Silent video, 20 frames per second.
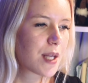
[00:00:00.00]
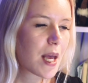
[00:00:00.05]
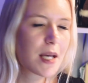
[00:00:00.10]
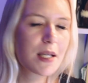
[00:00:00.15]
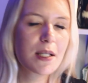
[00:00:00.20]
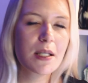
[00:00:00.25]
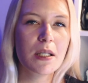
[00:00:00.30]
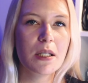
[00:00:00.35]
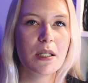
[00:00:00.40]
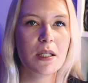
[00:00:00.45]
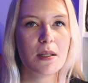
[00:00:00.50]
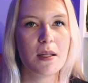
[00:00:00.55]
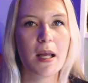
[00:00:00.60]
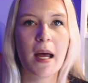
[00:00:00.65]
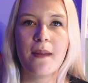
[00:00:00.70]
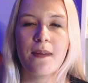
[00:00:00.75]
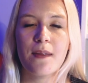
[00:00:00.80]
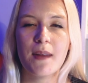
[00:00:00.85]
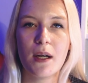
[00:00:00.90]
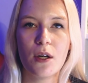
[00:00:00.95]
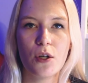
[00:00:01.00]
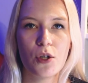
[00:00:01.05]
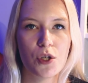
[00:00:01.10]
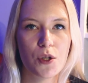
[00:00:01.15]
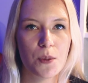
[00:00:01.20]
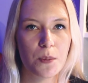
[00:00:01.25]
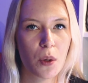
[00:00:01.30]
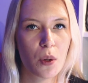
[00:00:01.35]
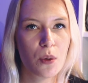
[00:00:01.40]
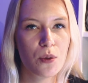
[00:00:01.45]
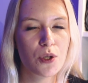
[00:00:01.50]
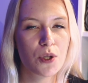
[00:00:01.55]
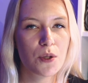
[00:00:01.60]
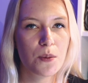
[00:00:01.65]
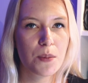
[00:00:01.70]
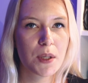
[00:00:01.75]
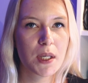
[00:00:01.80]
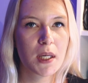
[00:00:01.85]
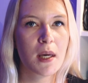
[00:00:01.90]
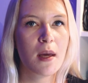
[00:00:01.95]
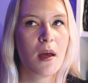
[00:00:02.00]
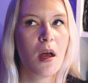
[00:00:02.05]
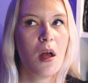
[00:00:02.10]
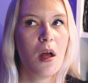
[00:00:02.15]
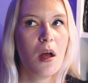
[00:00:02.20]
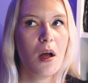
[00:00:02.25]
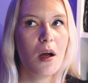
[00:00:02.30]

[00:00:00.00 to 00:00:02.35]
test, then there's supposed to be